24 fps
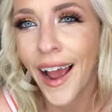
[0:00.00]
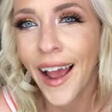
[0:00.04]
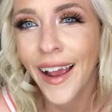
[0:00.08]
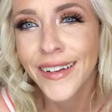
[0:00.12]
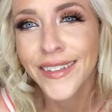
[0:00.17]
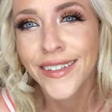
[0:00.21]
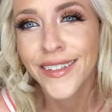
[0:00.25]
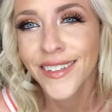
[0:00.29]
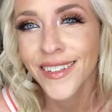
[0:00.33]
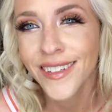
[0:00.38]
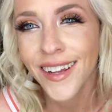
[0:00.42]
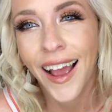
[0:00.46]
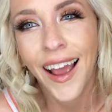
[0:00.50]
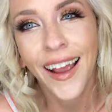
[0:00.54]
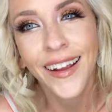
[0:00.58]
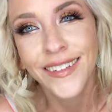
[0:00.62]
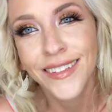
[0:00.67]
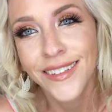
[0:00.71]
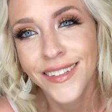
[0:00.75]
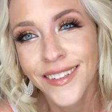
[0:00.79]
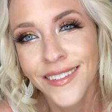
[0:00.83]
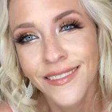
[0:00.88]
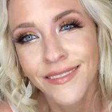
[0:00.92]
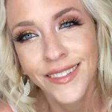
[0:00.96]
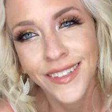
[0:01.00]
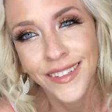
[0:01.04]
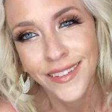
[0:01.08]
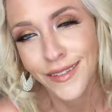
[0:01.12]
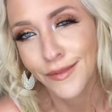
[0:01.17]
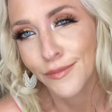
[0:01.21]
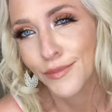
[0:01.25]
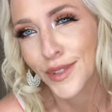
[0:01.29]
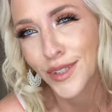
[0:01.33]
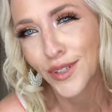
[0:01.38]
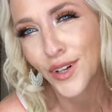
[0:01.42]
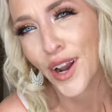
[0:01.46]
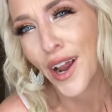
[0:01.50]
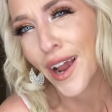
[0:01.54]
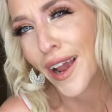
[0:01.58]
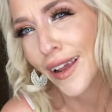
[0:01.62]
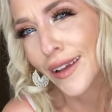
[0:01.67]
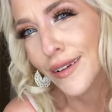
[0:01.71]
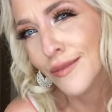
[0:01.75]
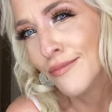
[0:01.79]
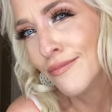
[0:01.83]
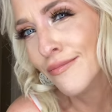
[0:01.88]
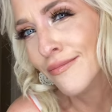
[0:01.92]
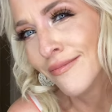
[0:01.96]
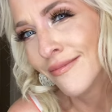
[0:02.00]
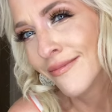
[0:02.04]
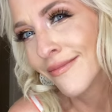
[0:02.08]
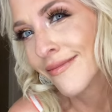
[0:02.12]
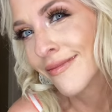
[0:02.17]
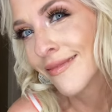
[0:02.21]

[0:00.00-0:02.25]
I, I subscribe.